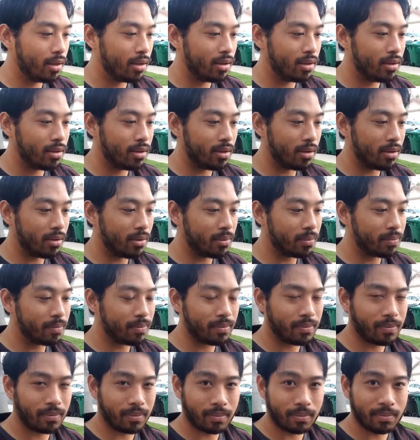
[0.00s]
So
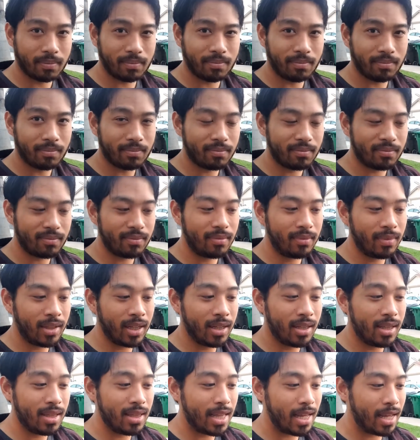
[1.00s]

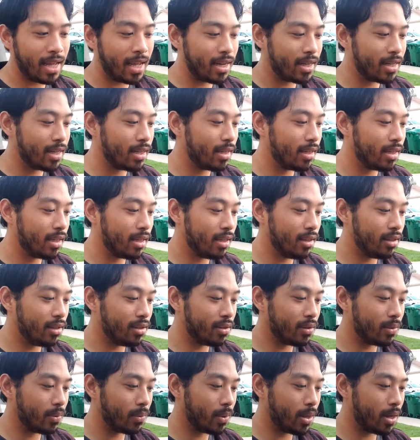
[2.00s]
that
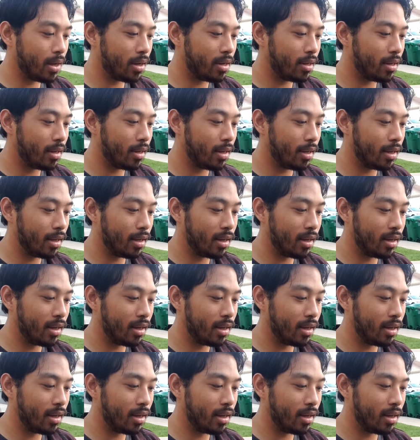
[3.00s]
is what